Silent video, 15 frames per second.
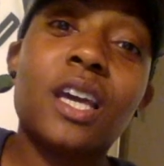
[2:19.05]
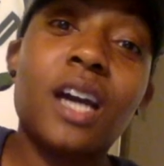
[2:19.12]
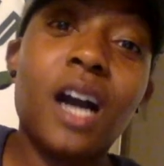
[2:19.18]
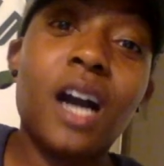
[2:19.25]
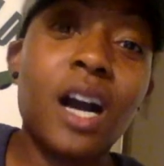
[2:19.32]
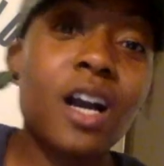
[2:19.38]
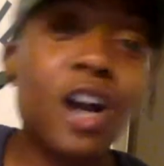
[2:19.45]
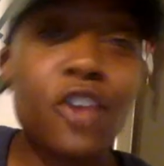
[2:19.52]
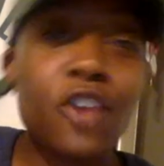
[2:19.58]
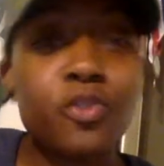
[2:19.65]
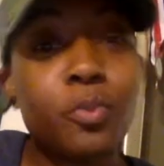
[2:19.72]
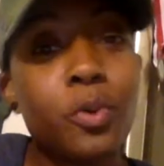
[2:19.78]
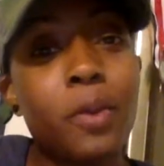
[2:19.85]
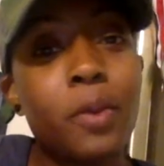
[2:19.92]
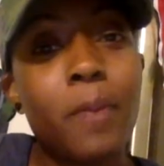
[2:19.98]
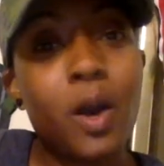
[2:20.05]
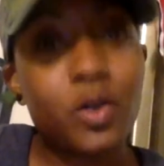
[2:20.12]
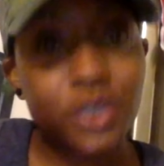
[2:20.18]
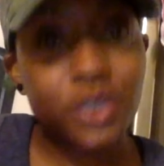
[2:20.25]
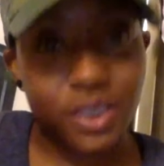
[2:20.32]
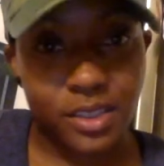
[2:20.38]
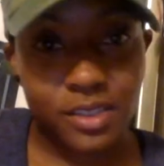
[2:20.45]
uncomfortable
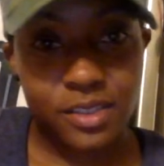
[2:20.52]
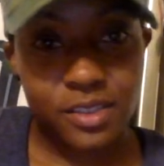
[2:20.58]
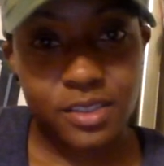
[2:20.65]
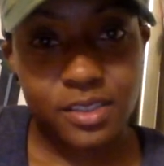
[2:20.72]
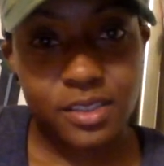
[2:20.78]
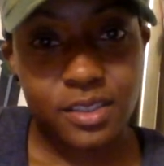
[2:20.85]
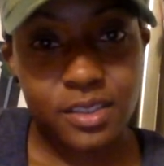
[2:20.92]
emotions.